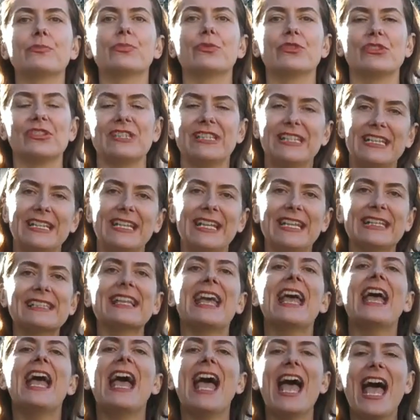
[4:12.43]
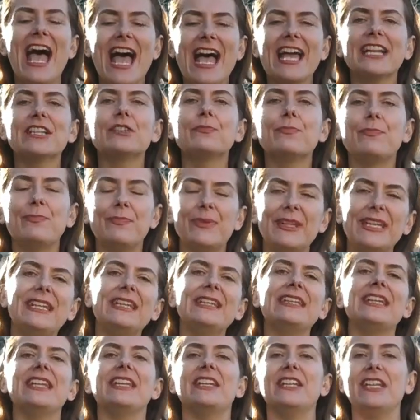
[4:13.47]
proceedings had
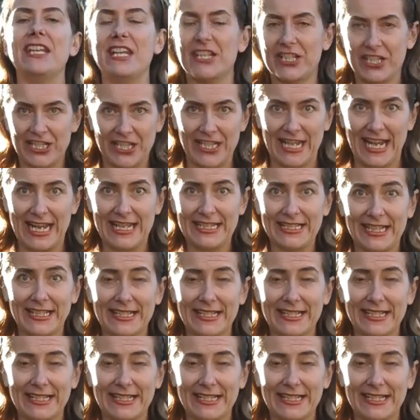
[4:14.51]
been initiated.